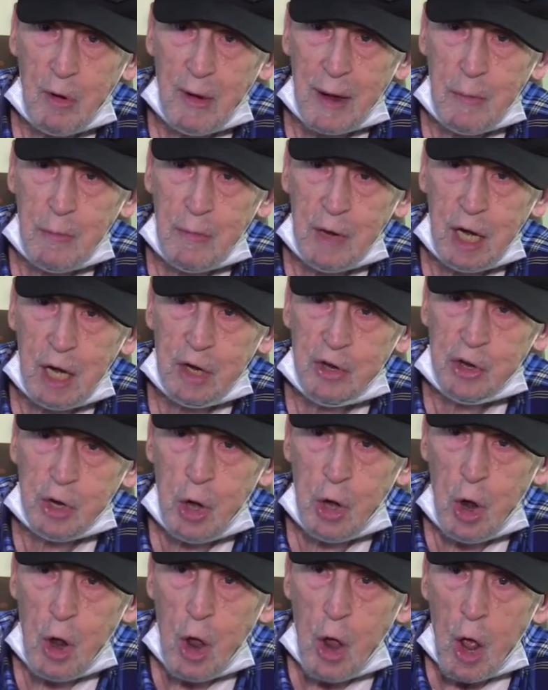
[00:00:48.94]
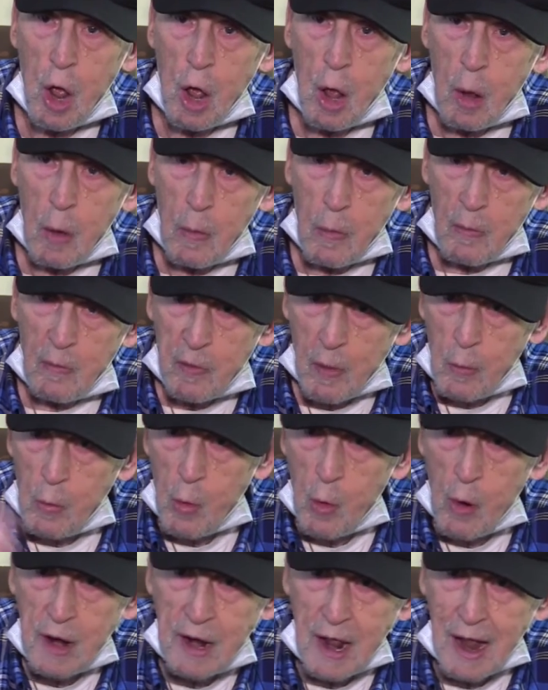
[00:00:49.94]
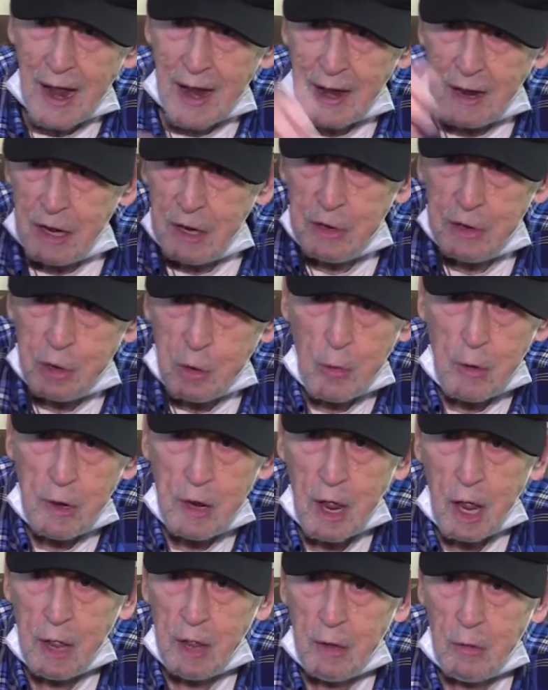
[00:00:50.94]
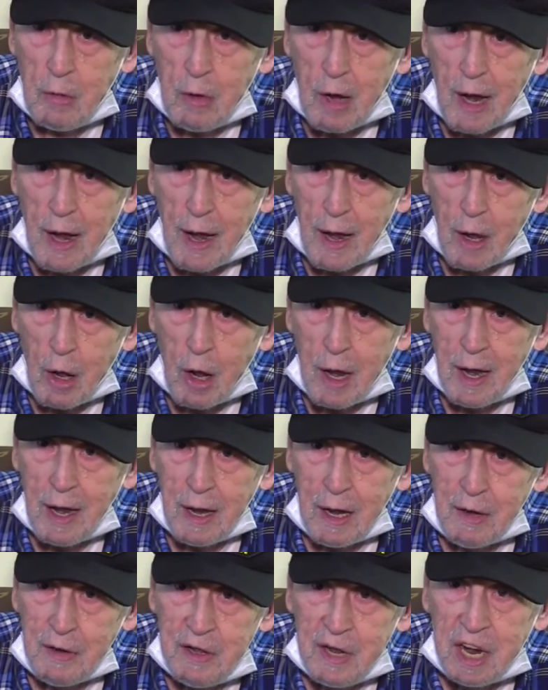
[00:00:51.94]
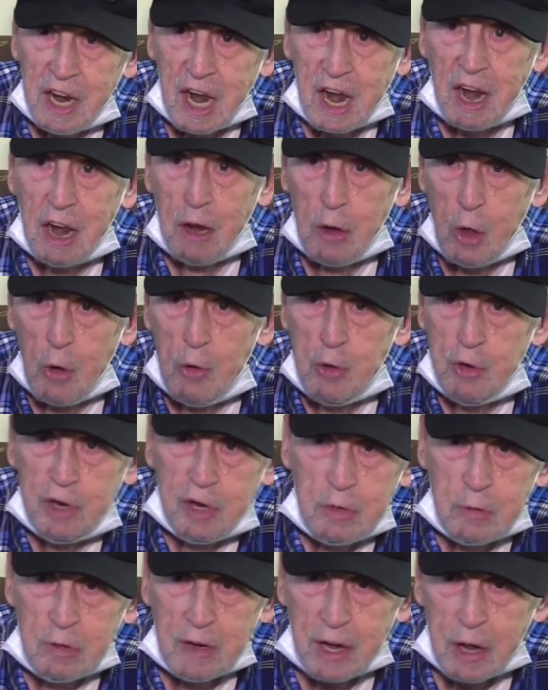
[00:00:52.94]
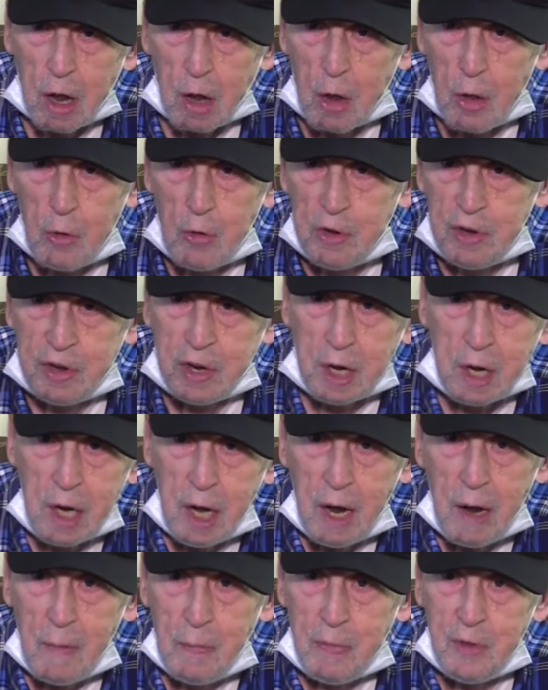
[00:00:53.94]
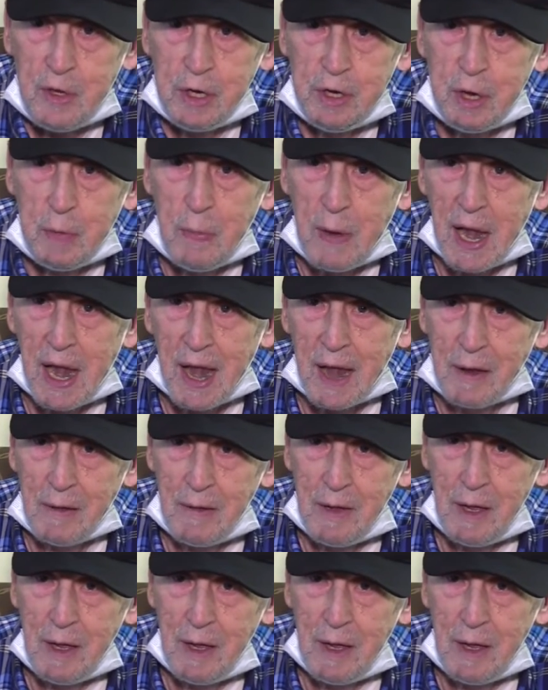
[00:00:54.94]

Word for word: ammunition from one island to another island to get closer and closer to Japan.